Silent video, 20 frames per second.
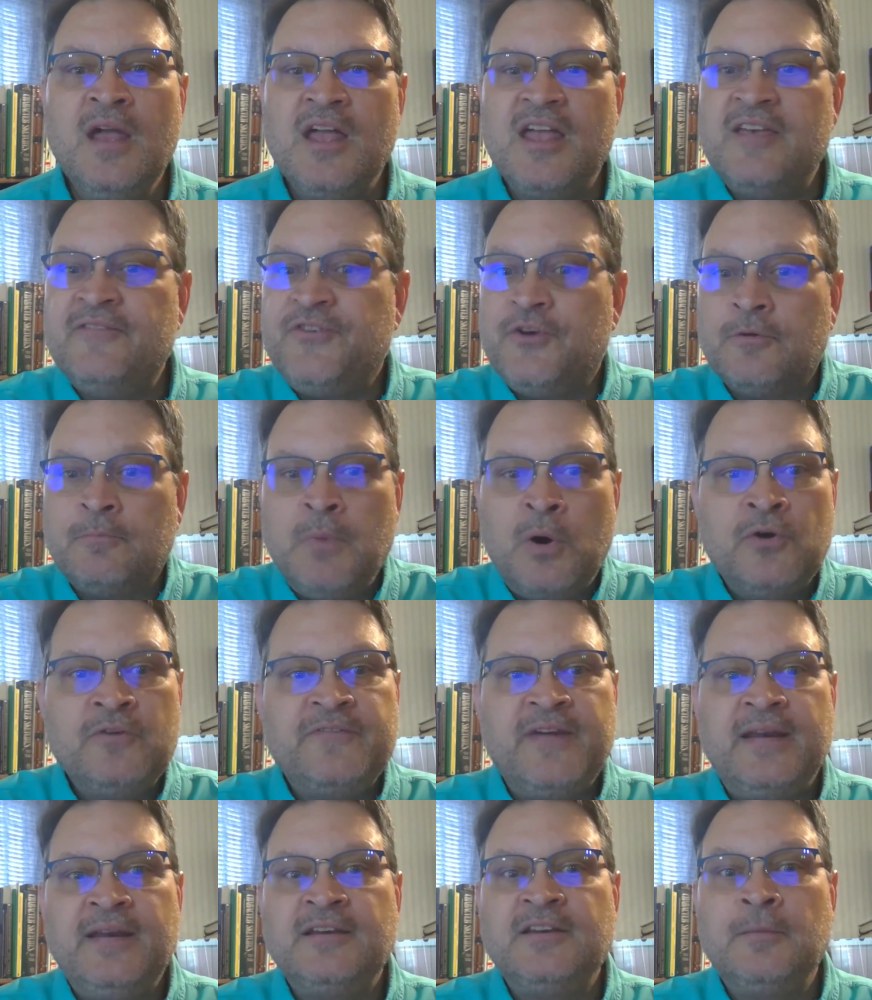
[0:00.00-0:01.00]
If you're
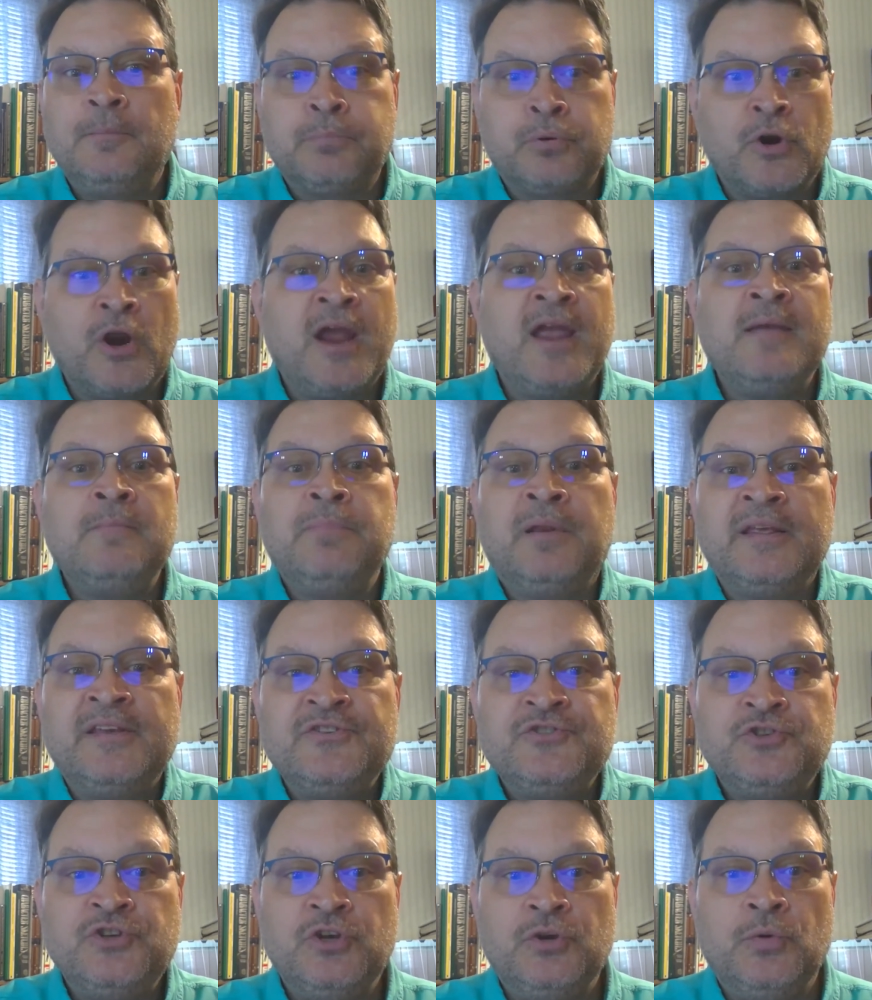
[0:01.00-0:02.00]
motivated to pray,
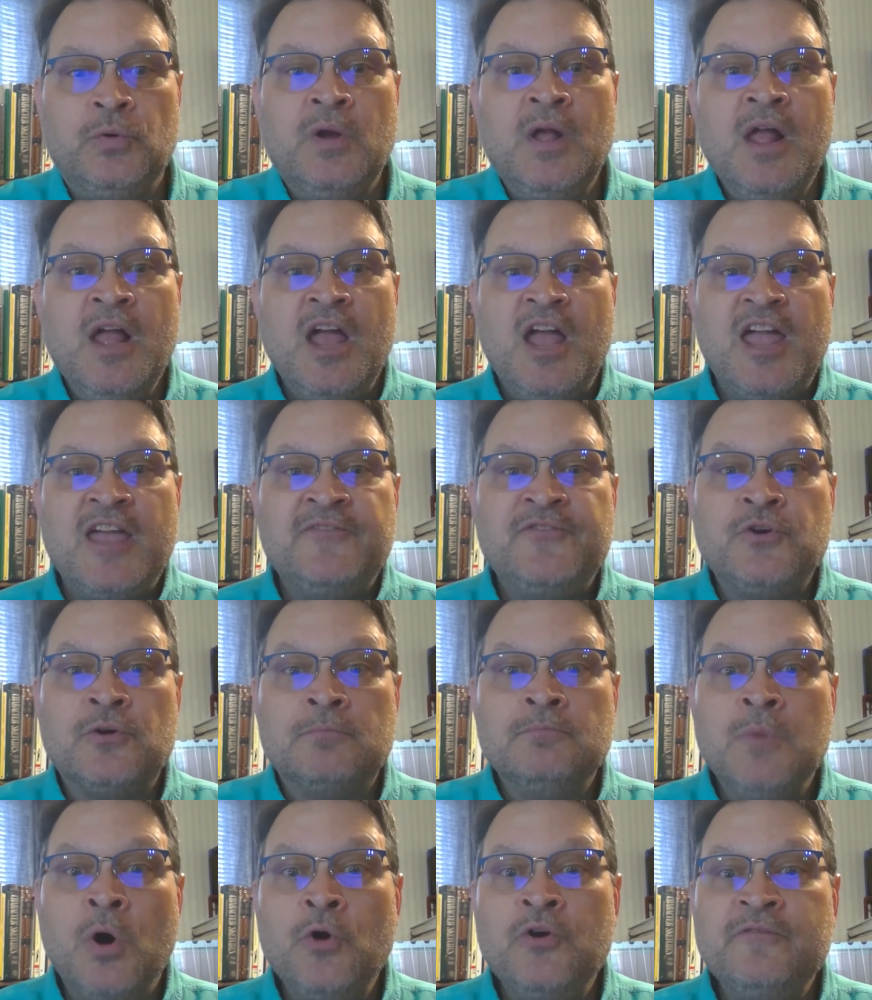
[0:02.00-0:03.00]
please do. If you're
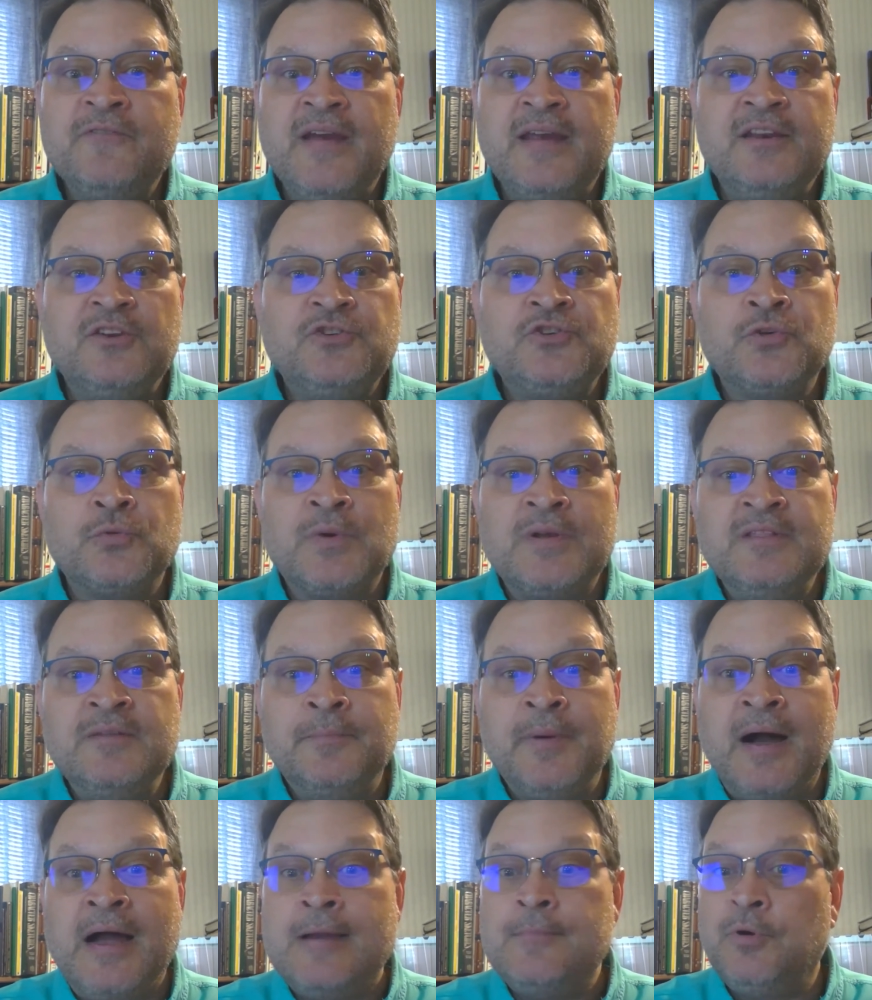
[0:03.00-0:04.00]
motivated to read the
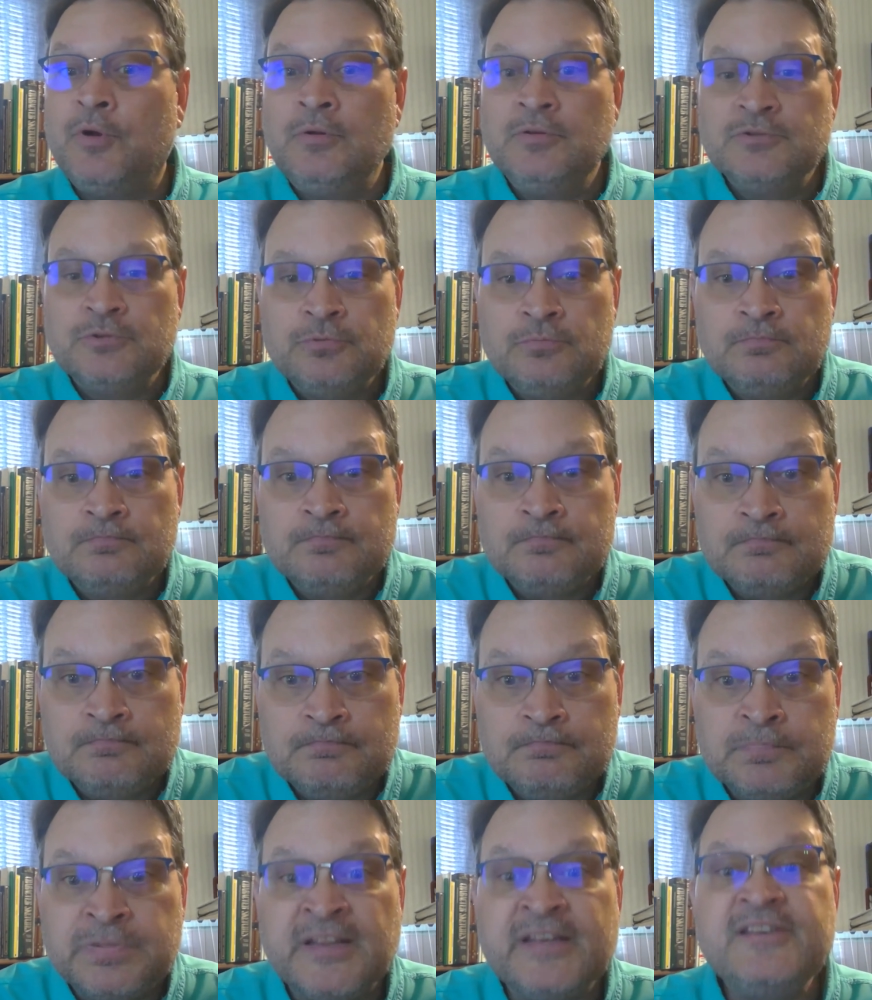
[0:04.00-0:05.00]
Bible,
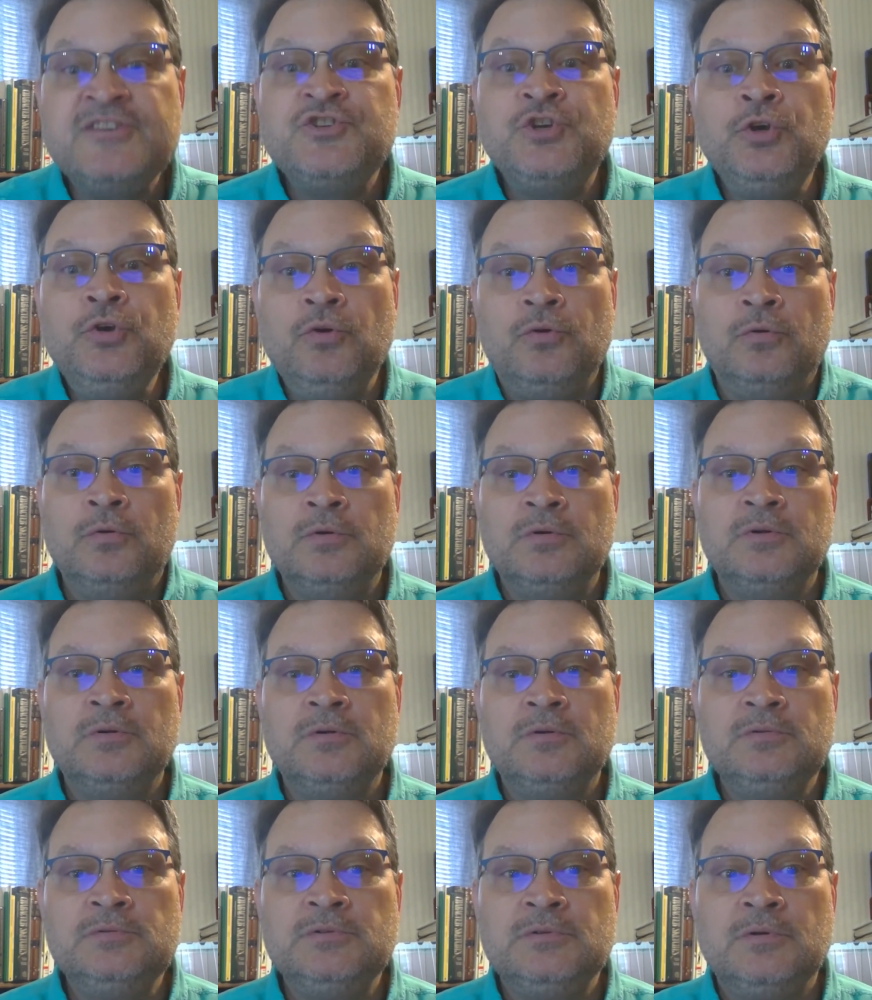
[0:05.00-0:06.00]
please do.
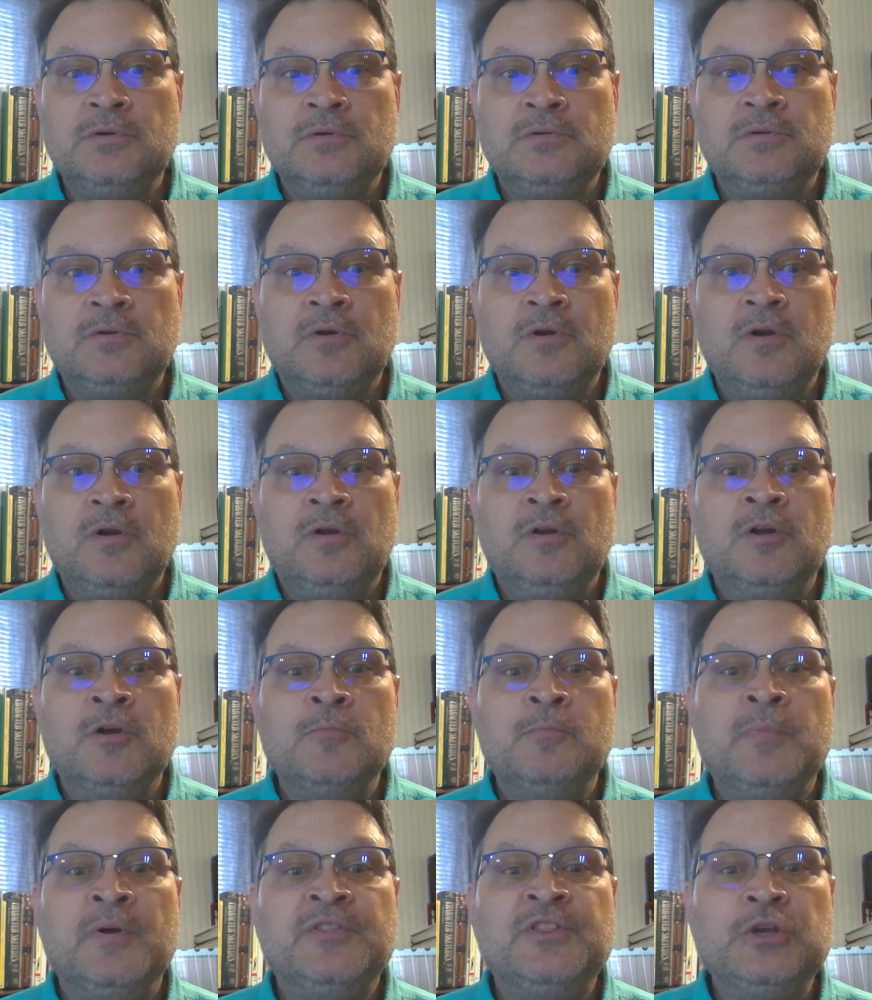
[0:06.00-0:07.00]

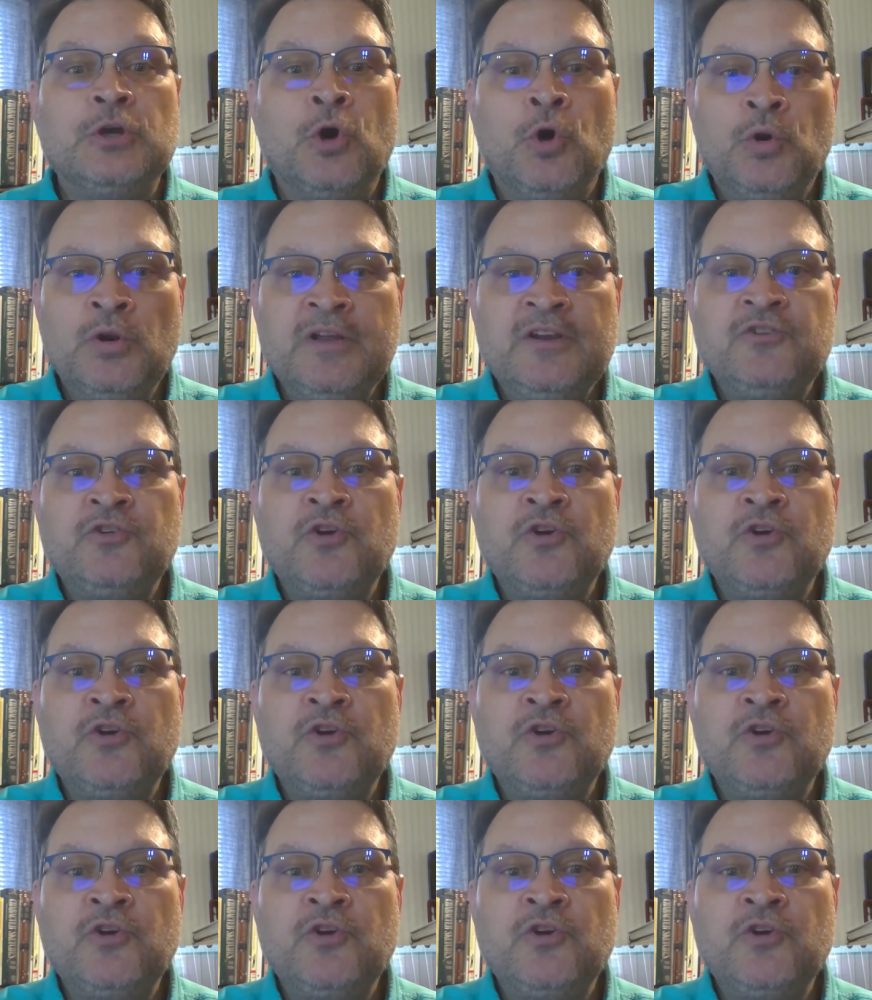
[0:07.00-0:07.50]
But the only